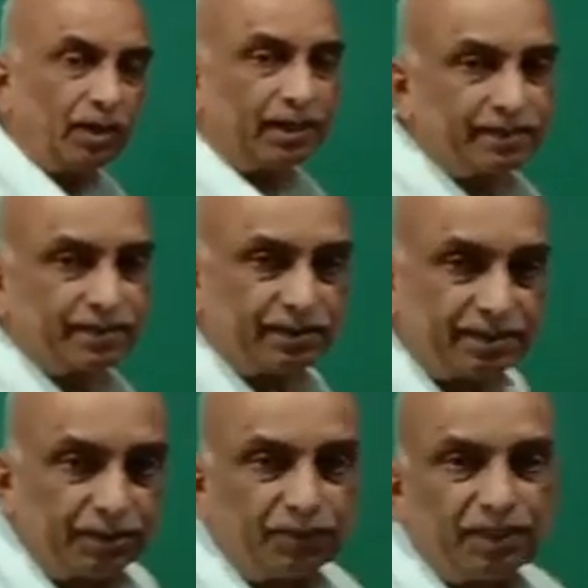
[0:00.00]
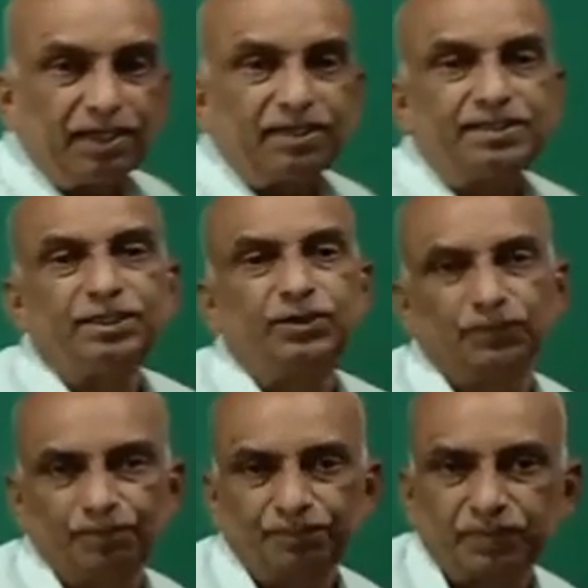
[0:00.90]
as a G1 and G2.
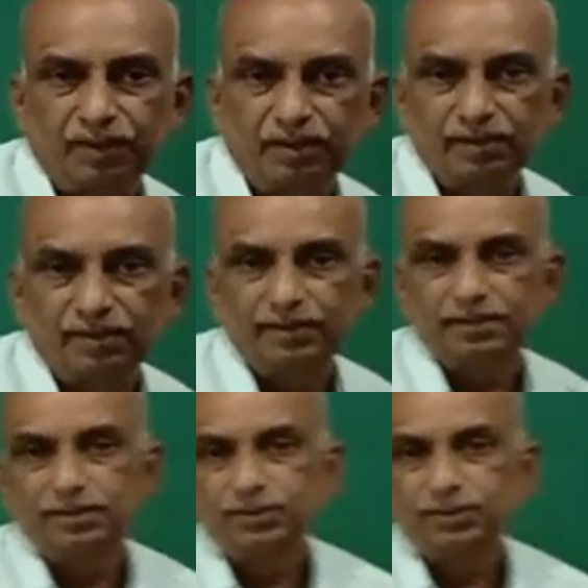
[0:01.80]
So